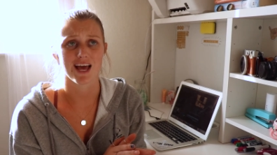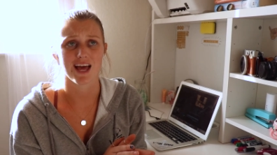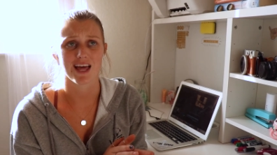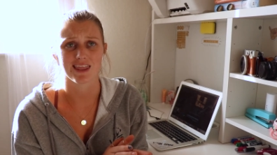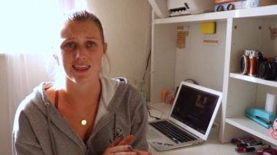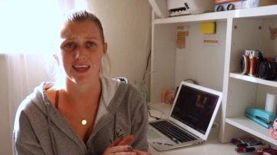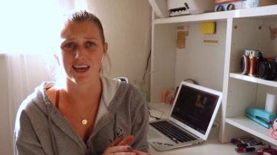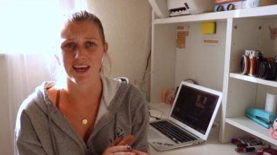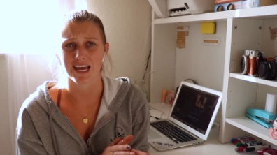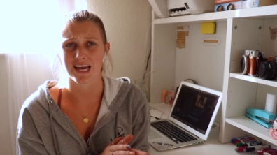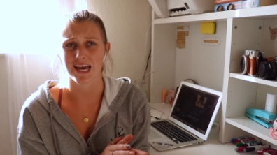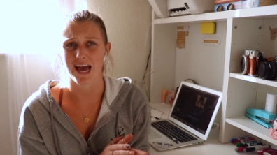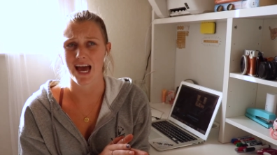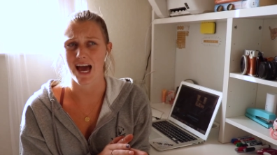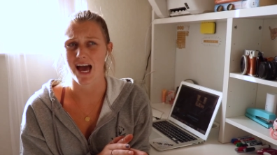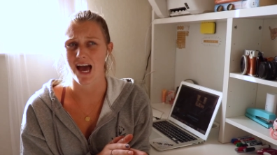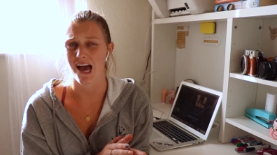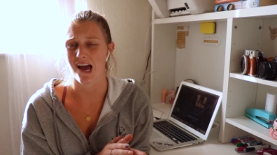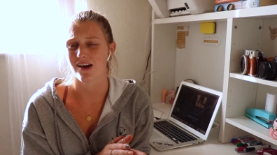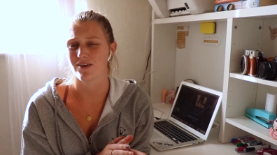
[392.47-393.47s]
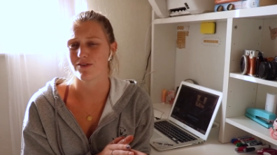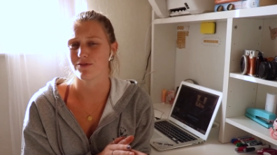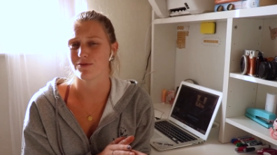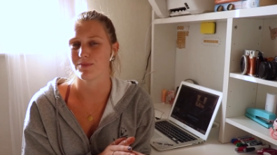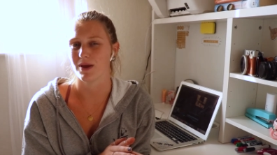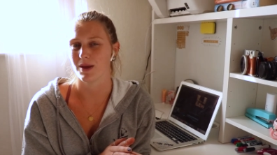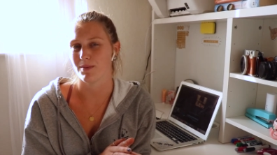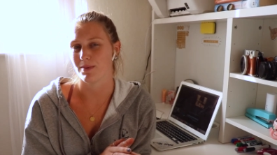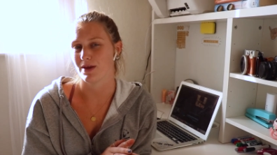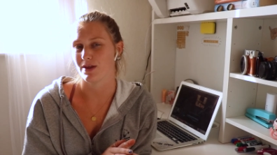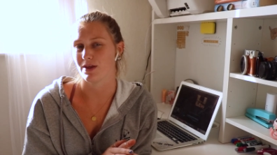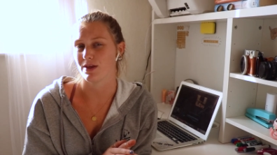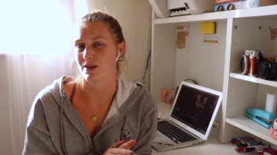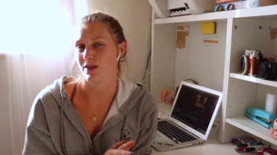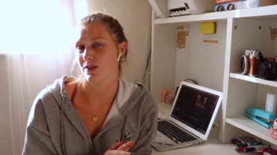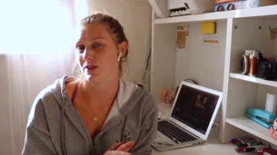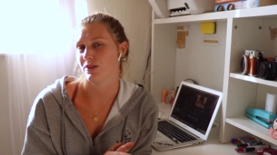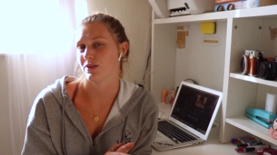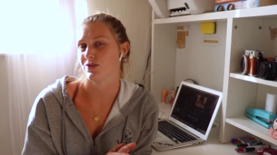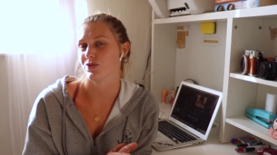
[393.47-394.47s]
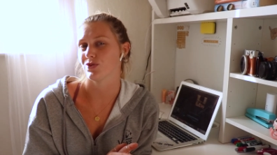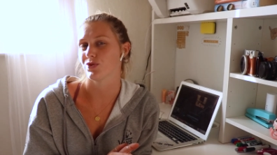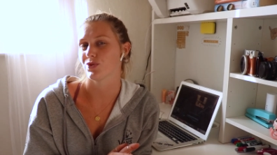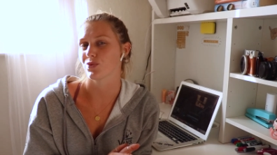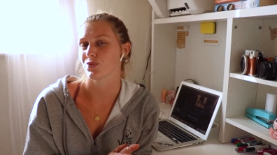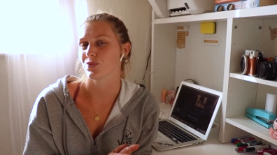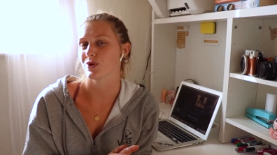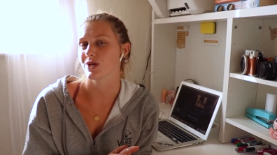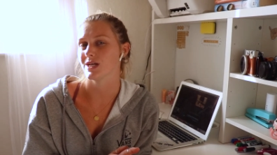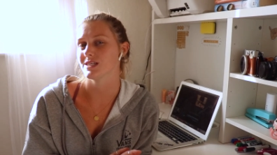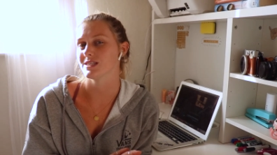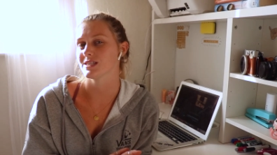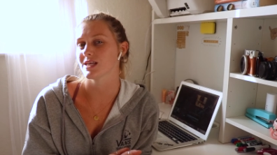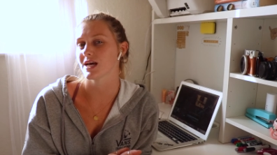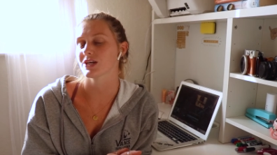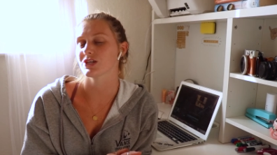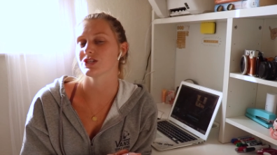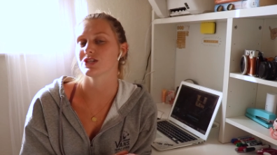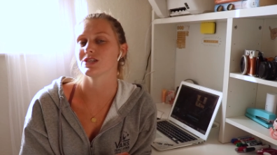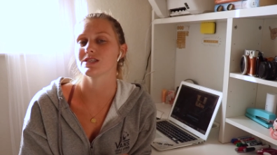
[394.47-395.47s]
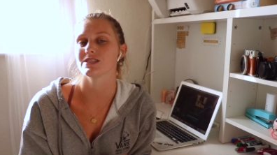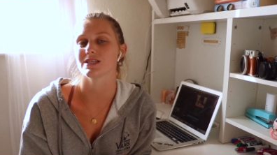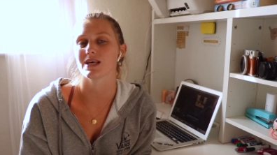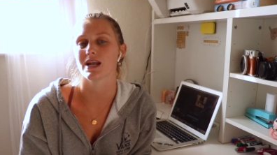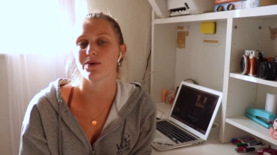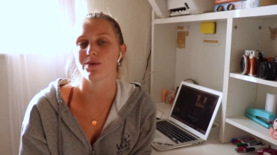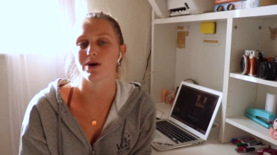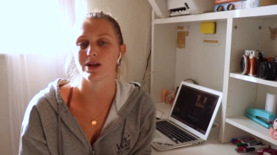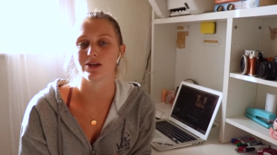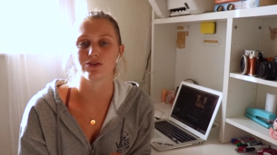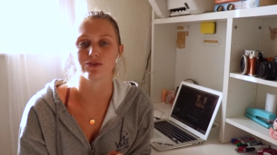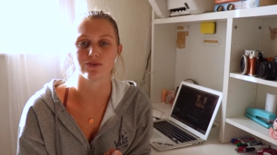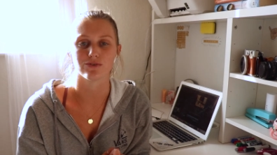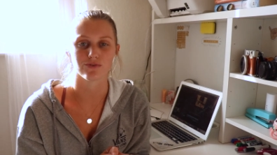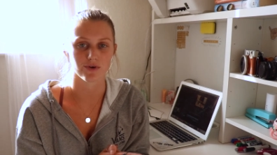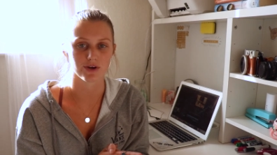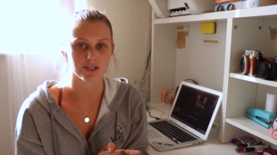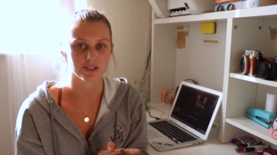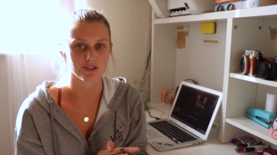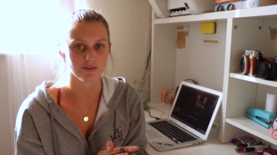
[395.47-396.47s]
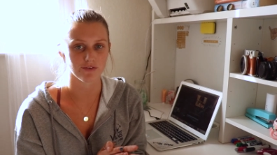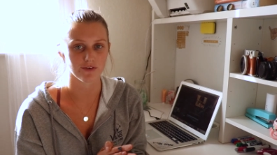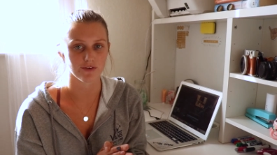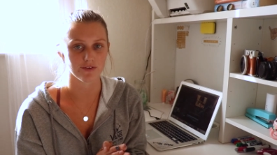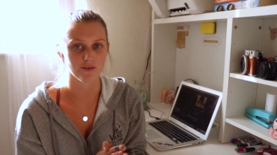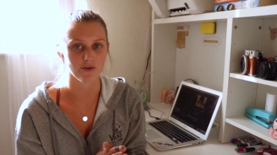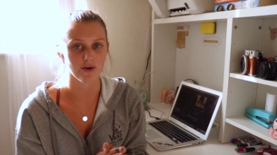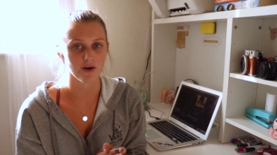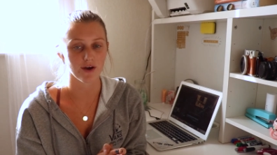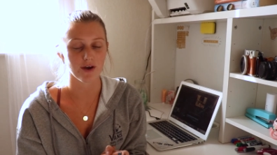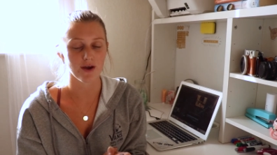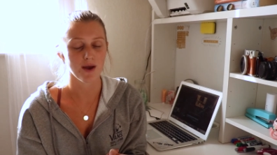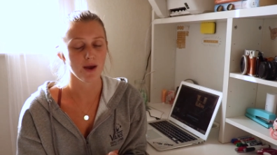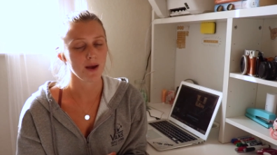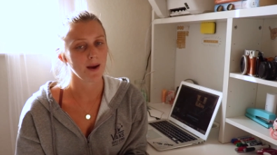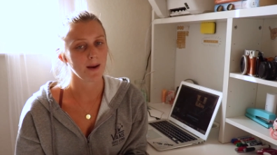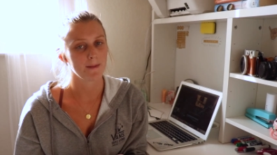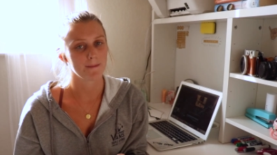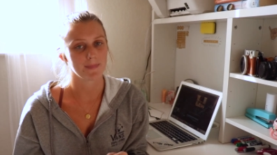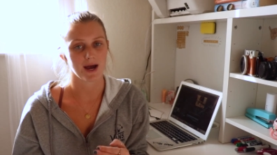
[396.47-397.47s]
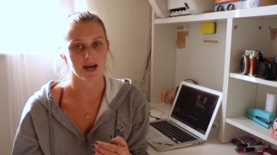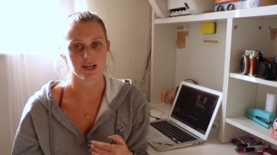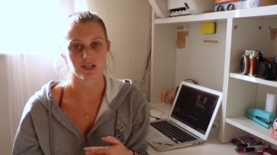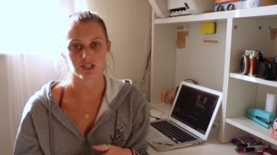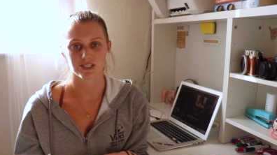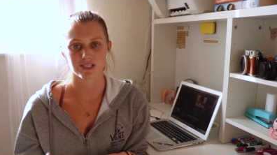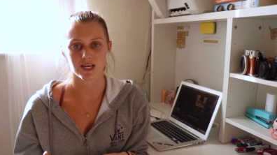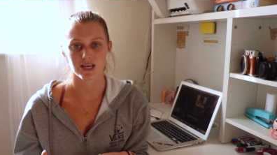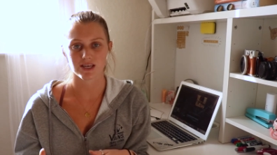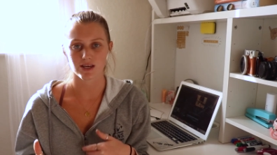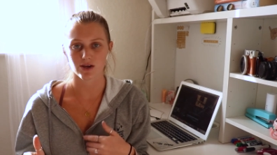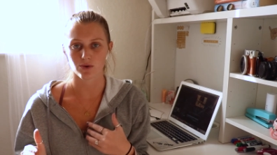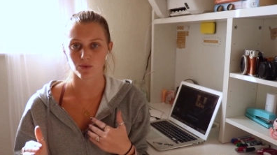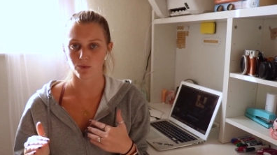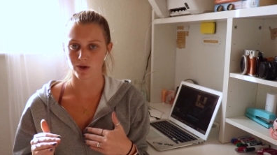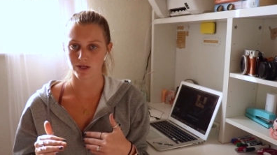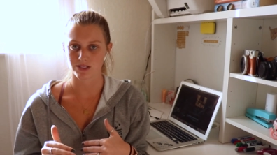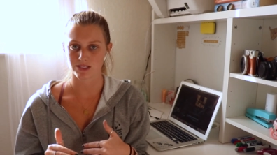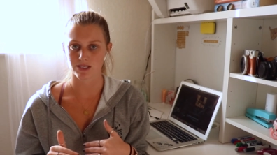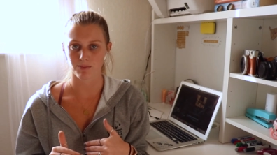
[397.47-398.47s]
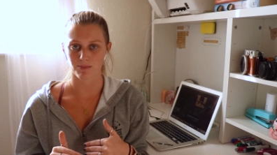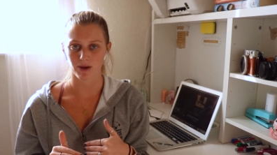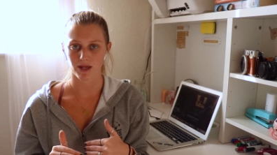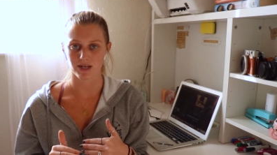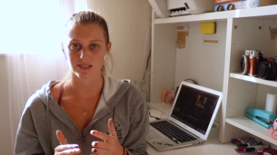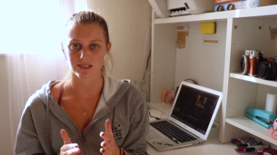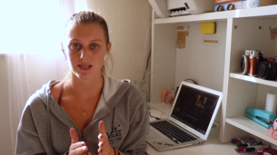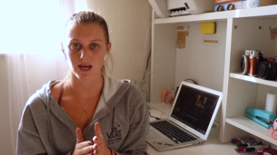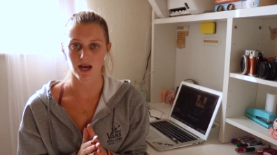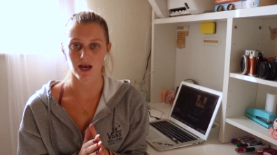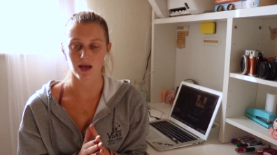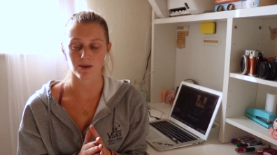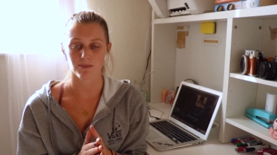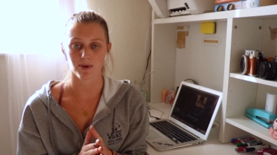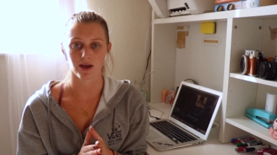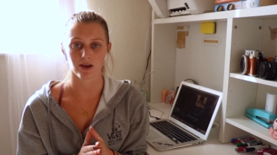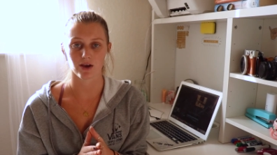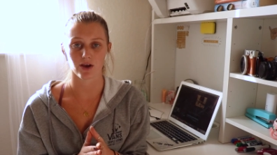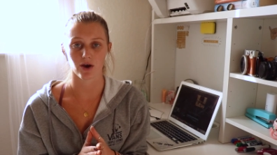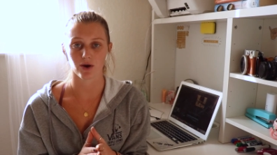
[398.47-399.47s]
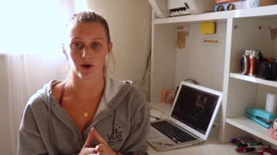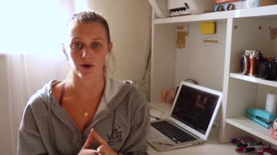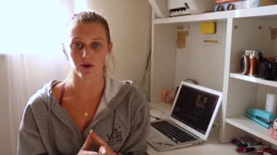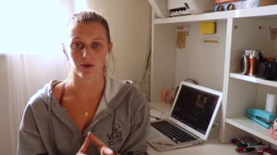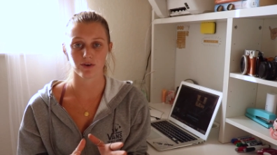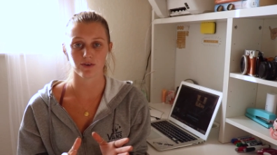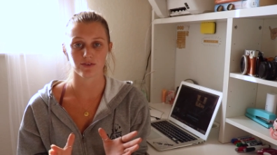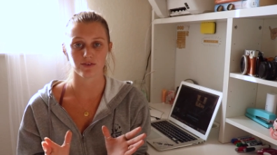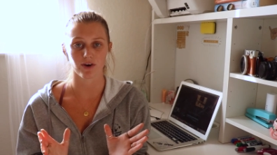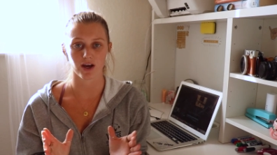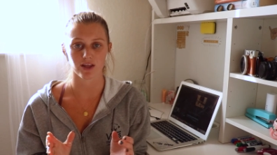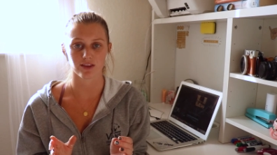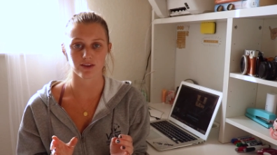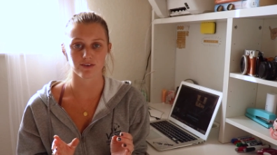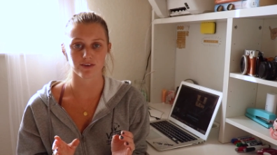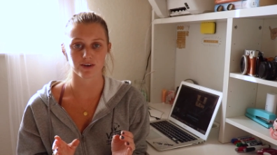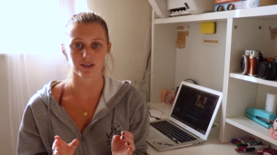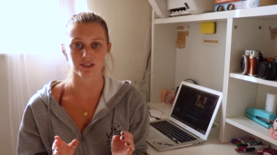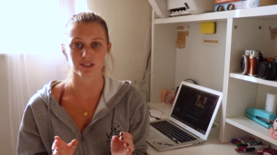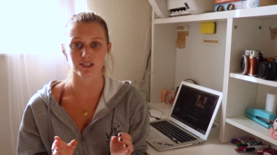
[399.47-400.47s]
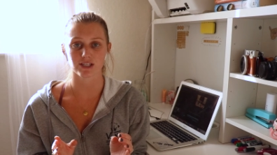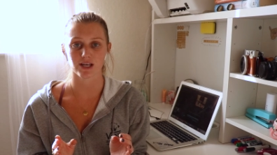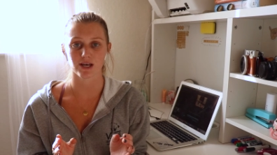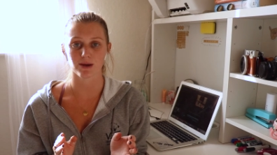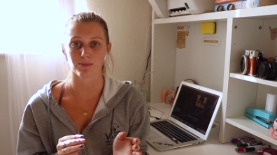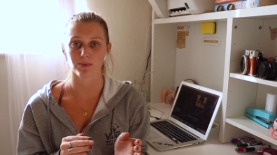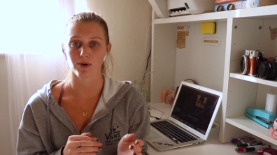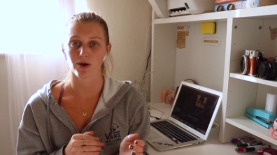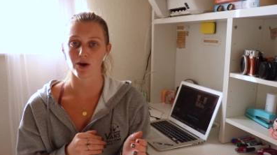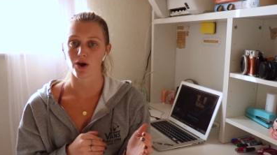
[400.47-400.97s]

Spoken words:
I think I have maybe 3 sections that I want to do a voiceover for, but I just take it one step at a time. I go find the first clip,